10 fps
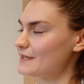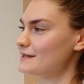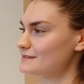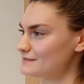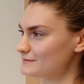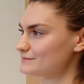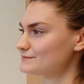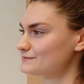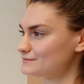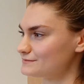
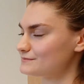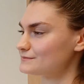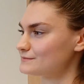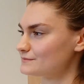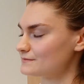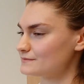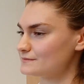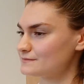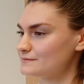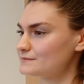
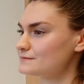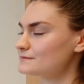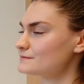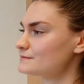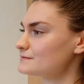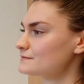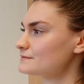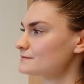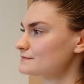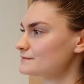
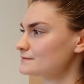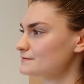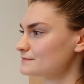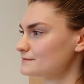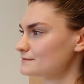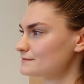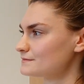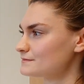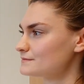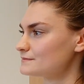
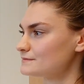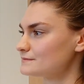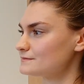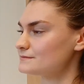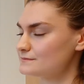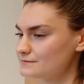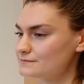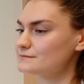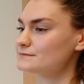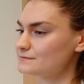
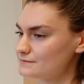No words are spoken by the person on screen.